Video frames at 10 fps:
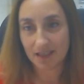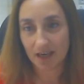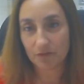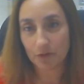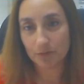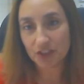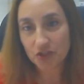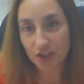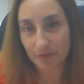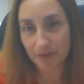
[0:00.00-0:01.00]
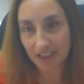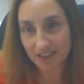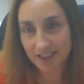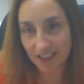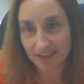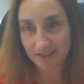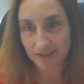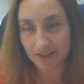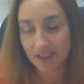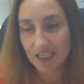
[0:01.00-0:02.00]
They are from the germinal
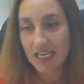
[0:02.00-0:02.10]
center.